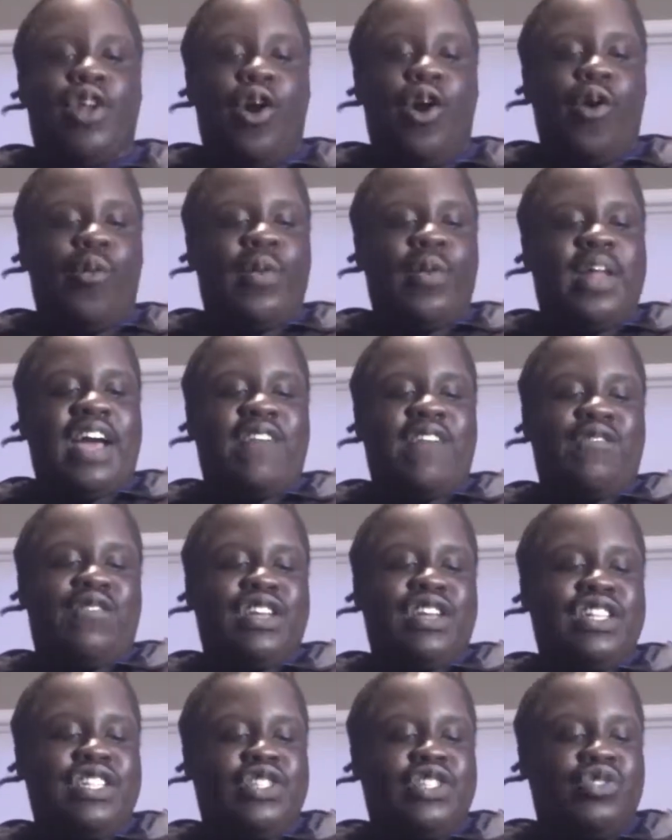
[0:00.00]
know what I
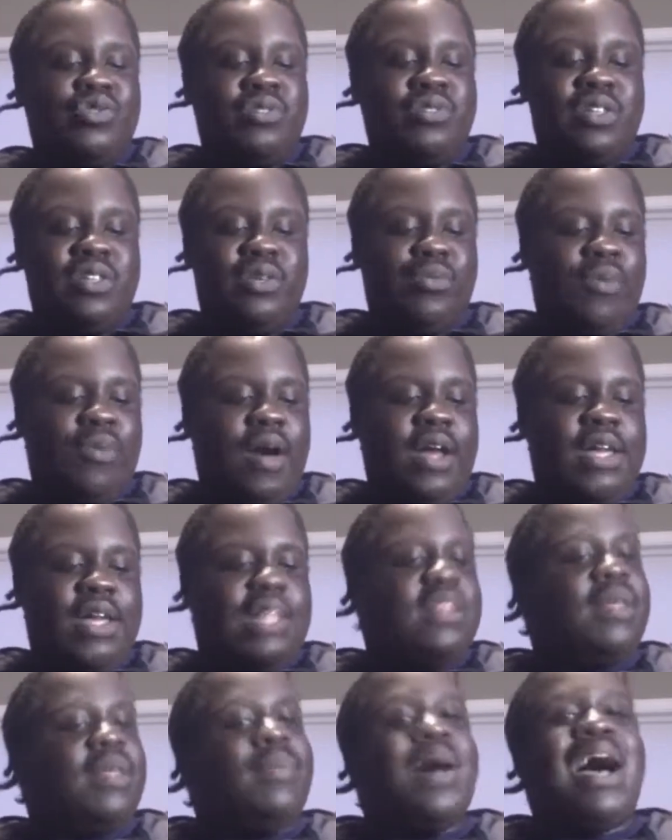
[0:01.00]
really truly
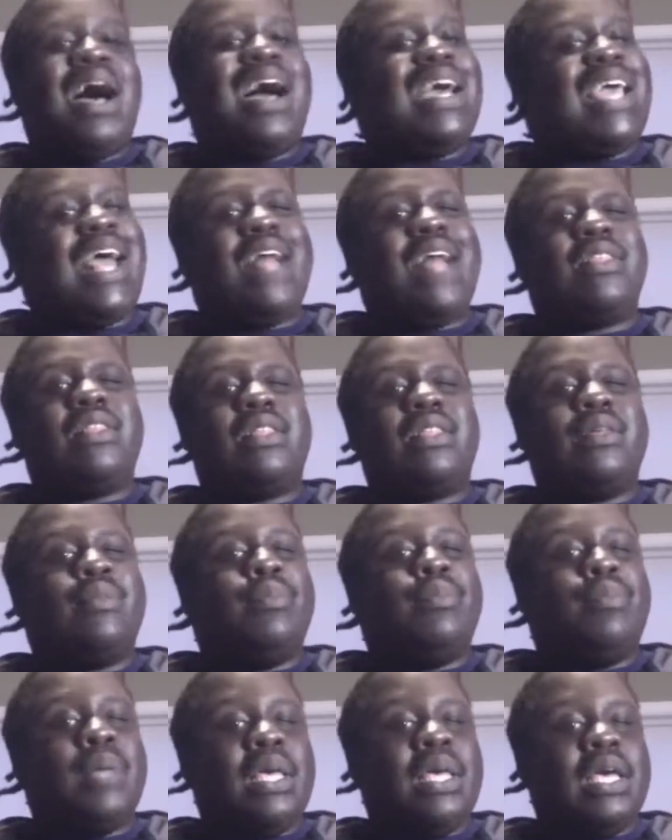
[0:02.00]
wanted the podcast to
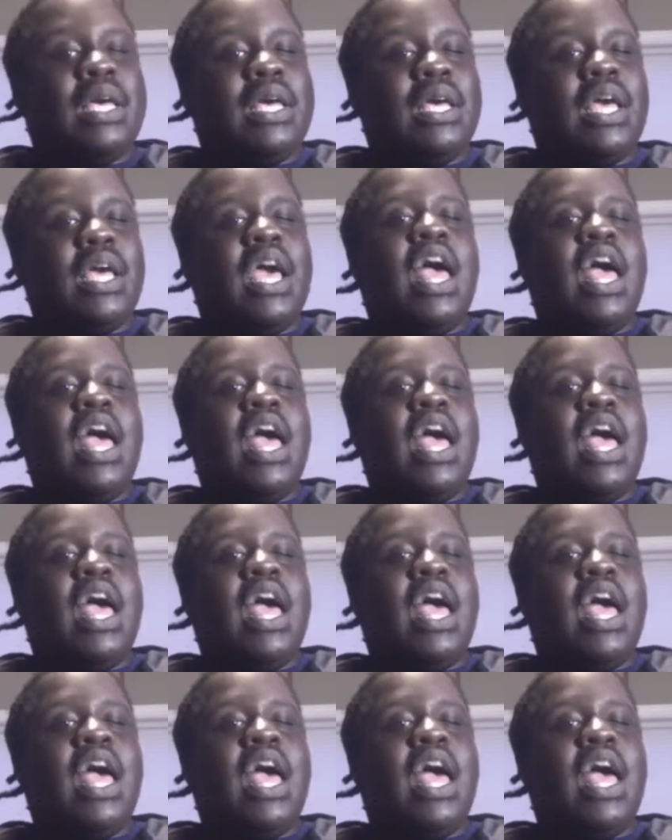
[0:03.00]
be.